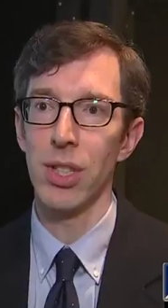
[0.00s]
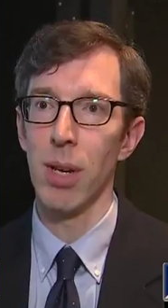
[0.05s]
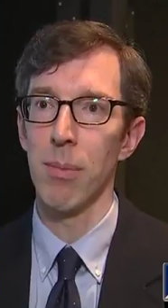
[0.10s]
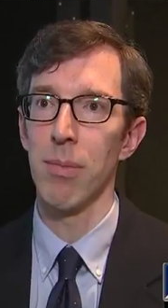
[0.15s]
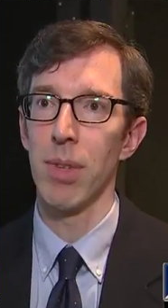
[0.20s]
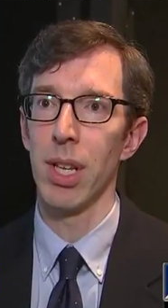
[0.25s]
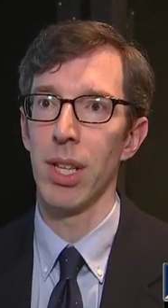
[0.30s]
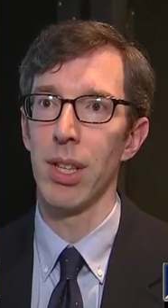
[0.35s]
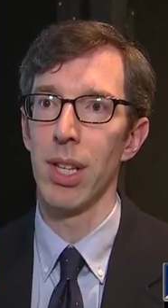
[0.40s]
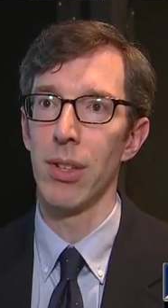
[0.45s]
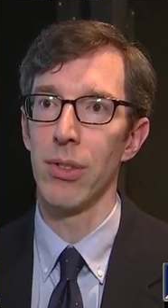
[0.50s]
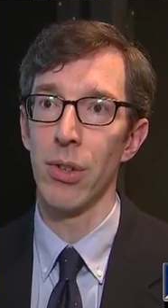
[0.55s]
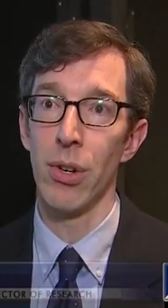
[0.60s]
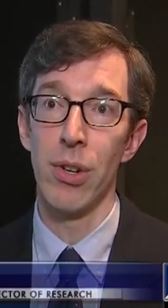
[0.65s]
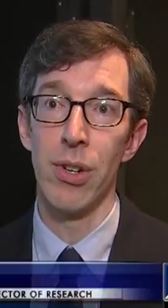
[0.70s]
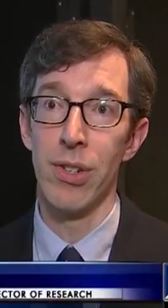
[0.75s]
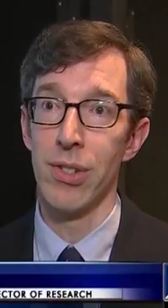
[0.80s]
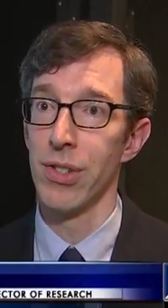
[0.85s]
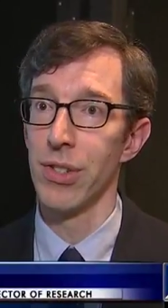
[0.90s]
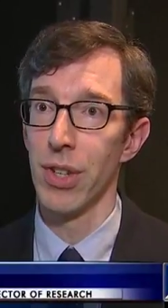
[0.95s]
is something that
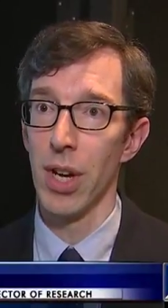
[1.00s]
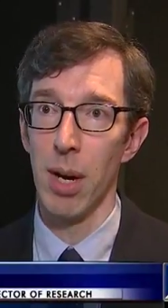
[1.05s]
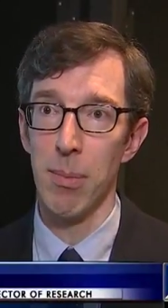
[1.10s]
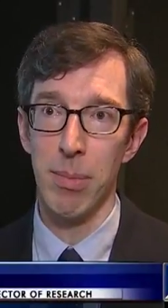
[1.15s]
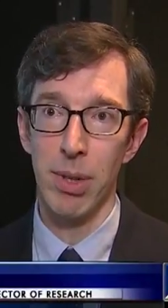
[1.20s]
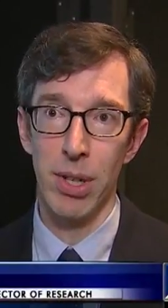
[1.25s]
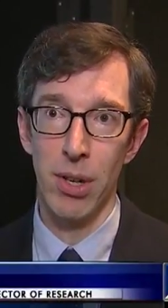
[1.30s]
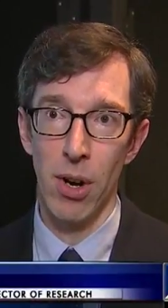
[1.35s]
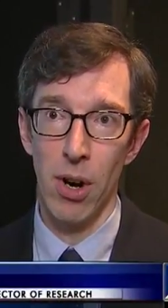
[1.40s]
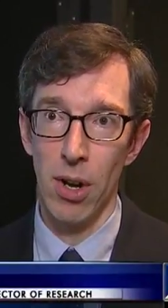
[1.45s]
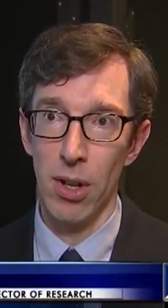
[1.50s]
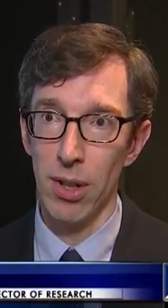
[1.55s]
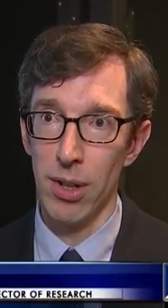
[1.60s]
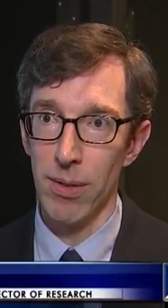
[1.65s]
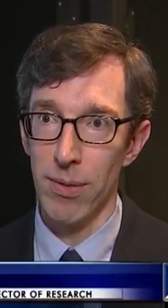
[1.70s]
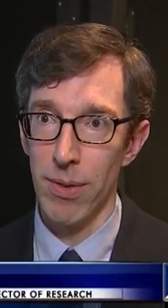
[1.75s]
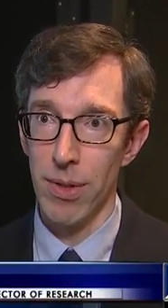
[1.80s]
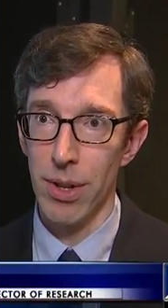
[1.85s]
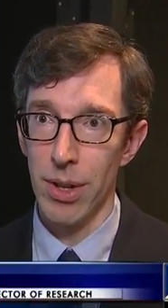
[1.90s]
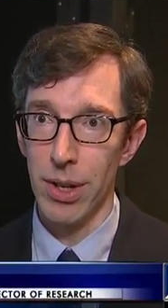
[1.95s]
turns up in all
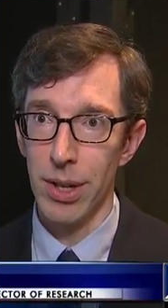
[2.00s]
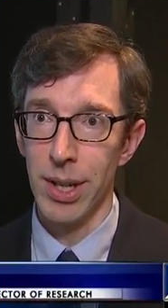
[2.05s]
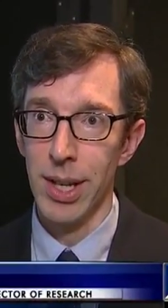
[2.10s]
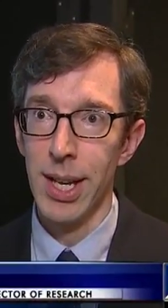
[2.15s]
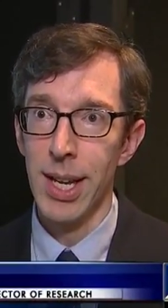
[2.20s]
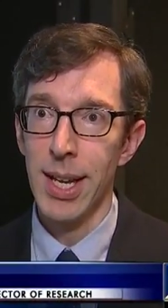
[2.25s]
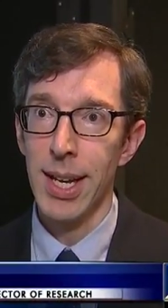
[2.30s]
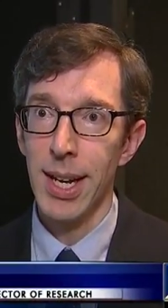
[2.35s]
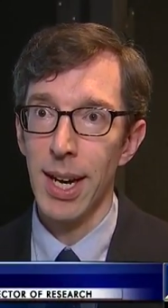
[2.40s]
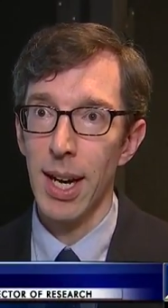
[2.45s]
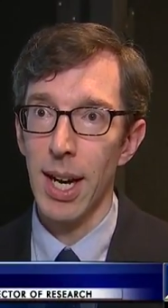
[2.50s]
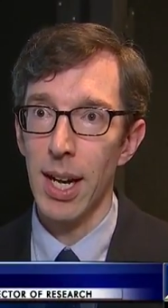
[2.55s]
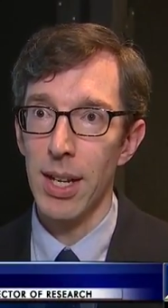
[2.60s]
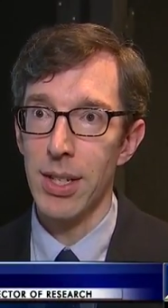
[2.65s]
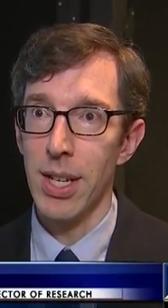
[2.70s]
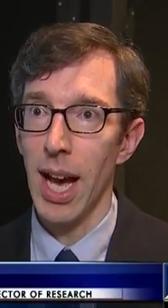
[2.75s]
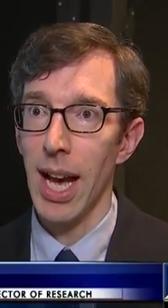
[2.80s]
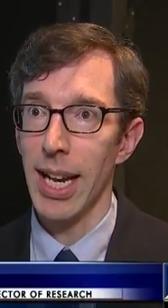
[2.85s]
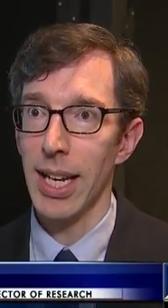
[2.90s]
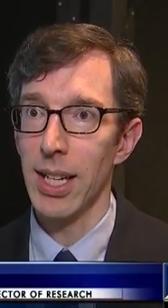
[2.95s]
of the uh,
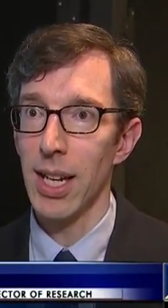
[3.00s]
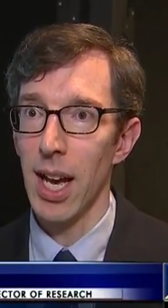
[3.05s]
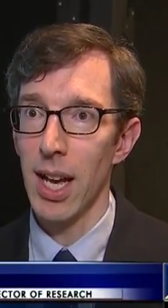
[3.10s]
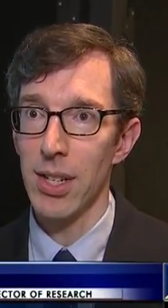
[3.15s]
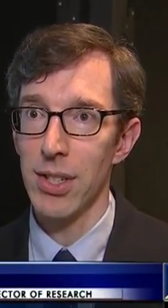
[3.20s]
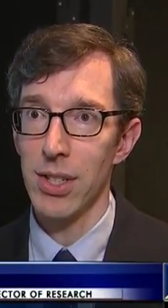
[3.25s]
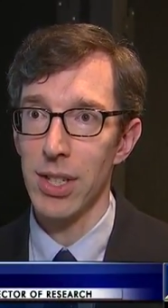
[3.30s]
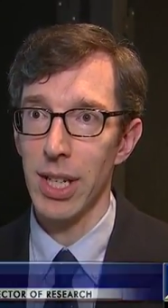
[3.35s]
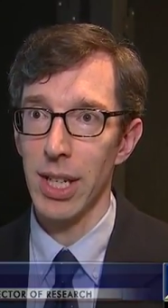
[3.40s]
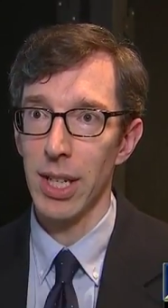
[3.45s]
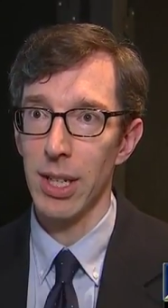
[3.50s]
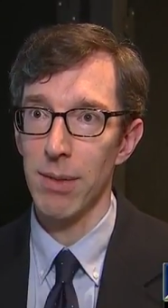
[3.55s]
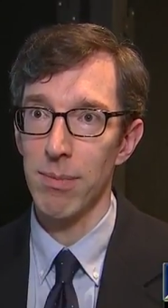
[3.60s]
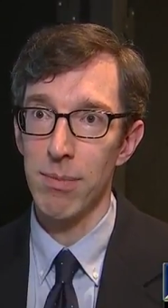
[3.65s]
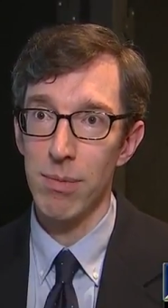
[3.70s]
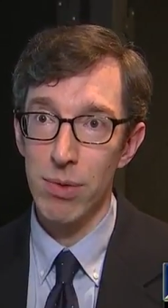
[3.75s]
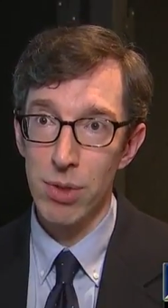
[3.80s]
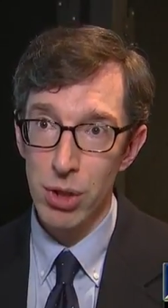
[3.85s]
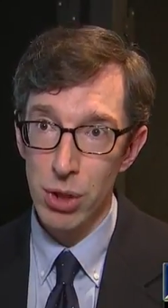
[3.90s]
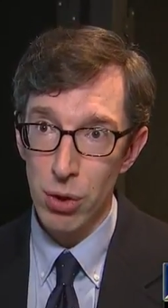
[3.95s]
diagnostic
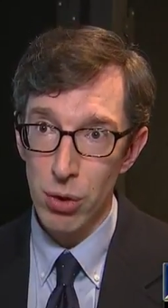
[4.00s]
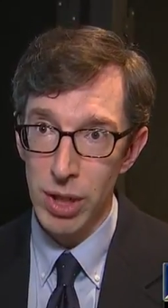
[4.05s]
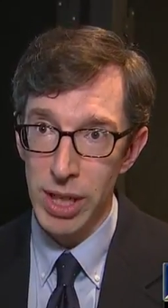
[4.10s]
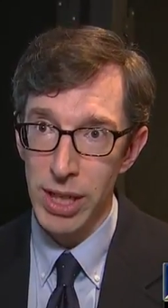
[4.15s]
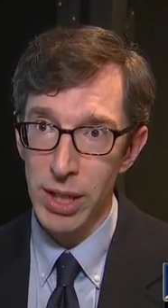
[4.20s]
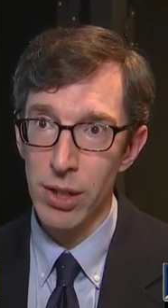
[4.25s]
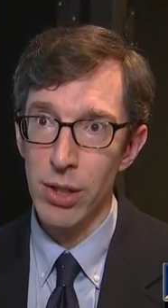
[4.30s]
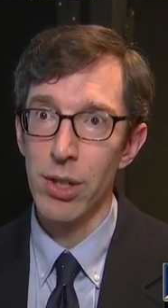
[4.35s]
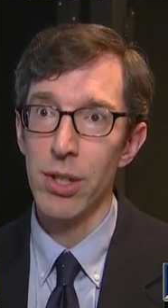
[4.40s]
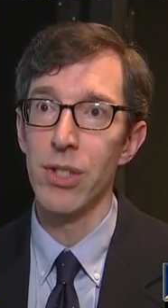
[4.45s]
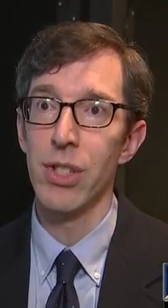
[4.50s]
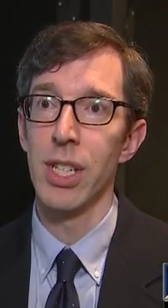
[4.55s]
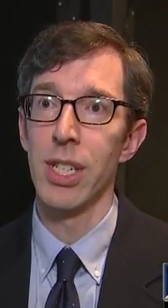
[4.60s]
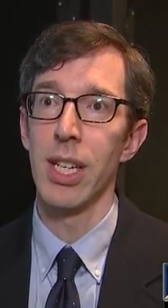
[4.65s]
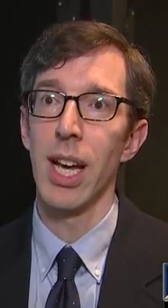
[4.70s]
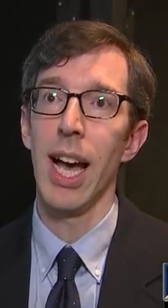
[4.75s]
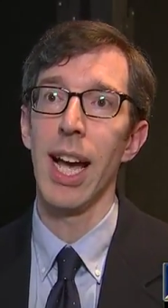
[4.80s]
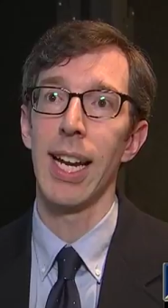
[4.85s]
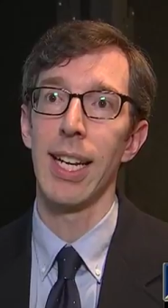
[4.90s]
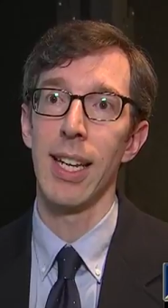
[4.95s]
screeners
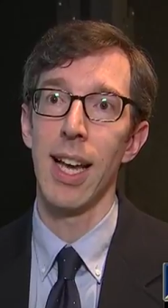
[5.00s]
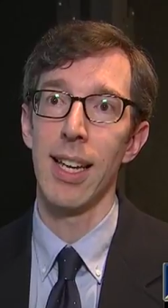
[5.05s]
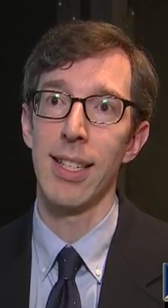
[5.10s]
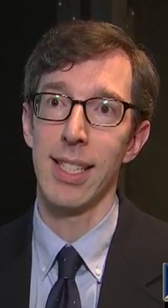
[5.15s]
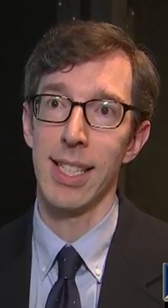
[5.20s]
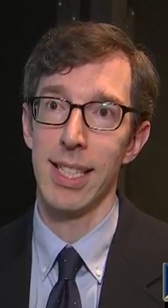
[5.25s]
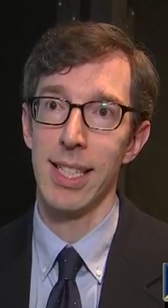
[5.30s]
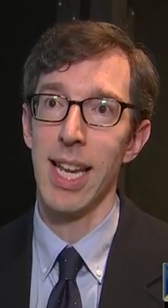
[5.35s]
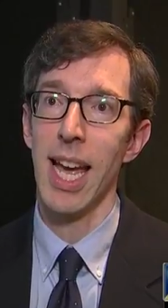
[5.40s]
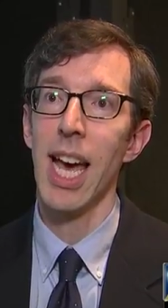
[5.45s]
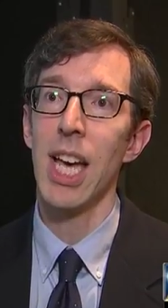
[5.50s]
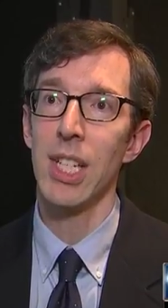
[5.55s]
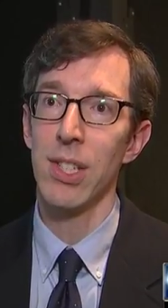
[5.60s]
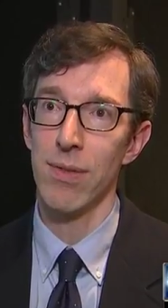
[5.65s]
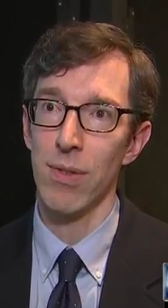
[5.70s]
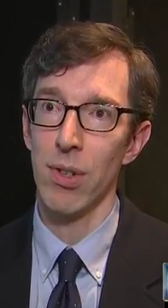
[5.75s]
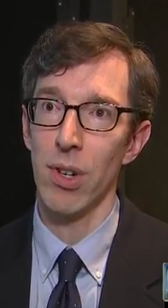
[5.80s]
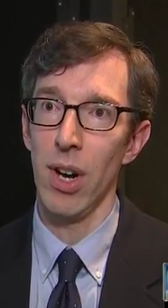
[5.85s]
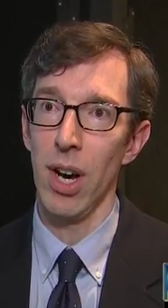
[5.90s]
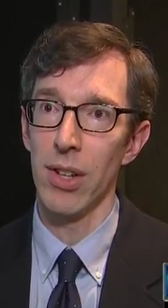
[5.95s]
and diagnostic
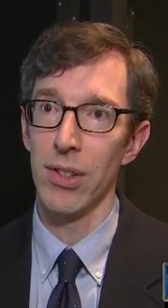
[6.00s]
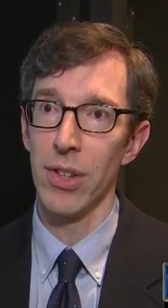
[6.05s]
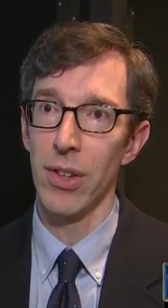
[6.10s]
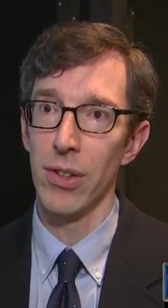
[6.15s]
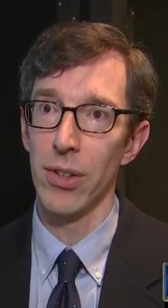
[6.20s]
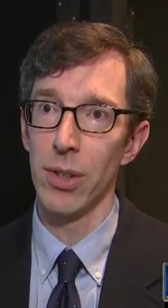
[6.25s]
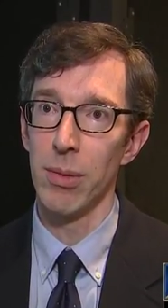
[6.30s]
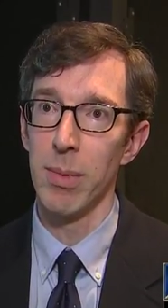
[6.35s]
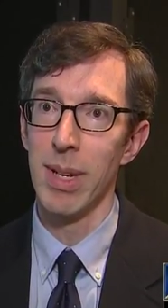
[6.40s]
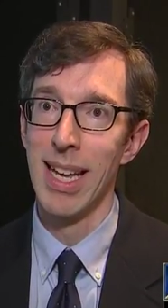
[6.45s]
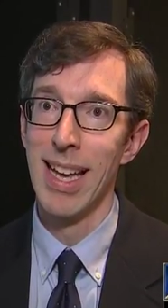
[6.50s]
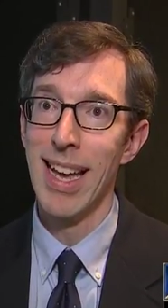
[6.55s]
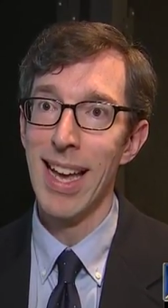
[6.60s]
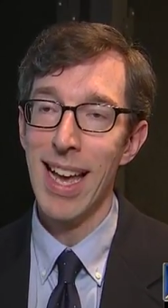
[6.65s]
tests for autism,